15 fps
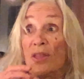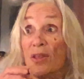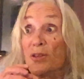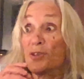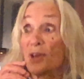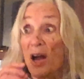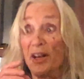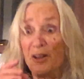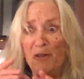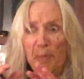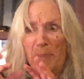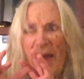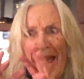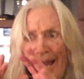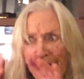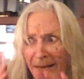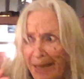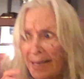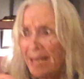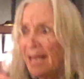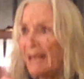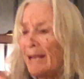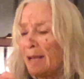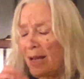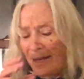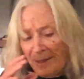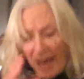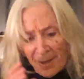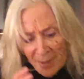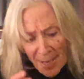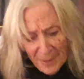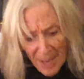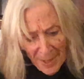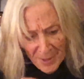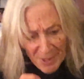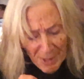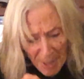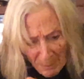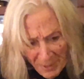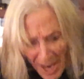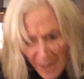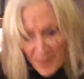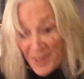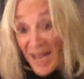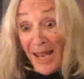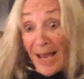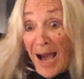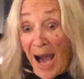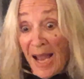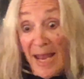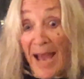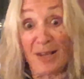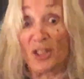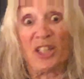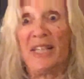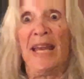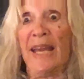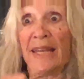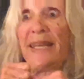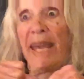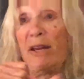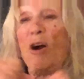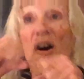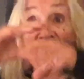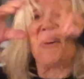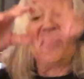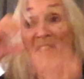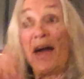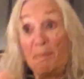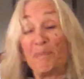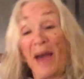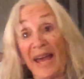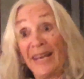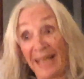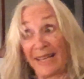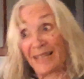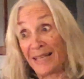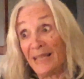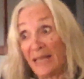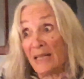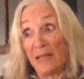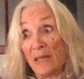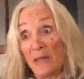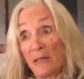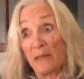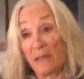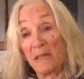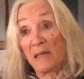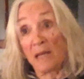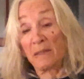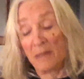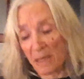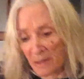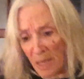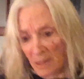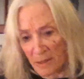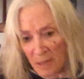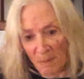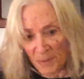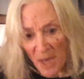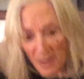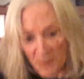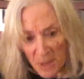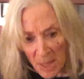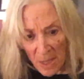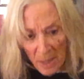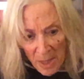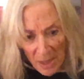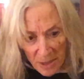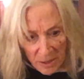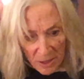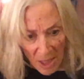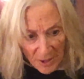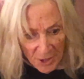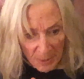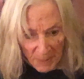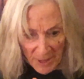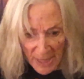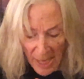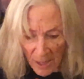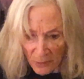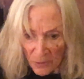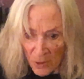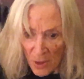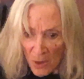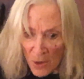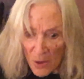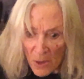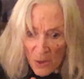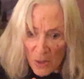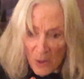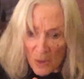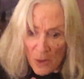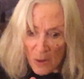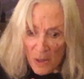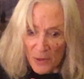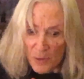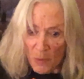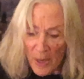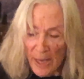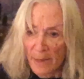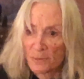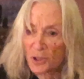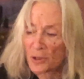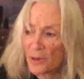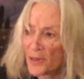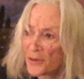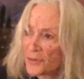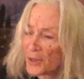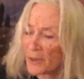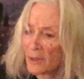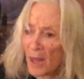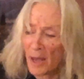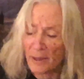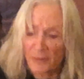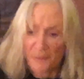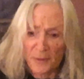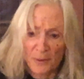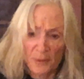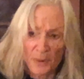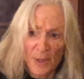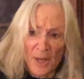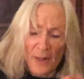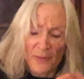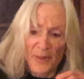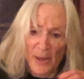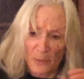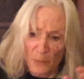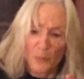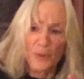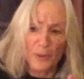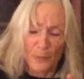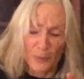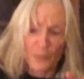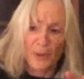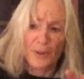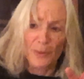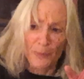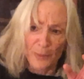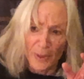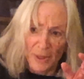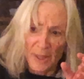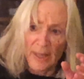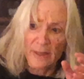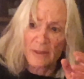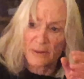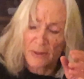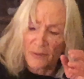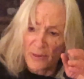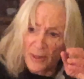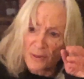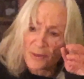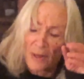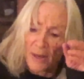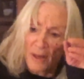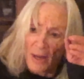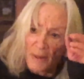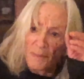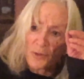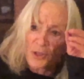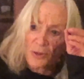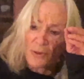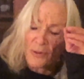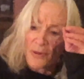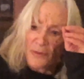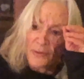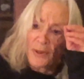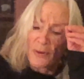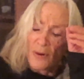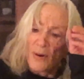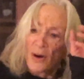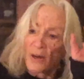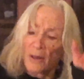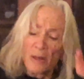there's kind of a panic, and sometimes I actually get off on that panic, and sometimes it shuts me down all the way. I'm sure that there are a lot of you that can relate to this. I'm sure that there are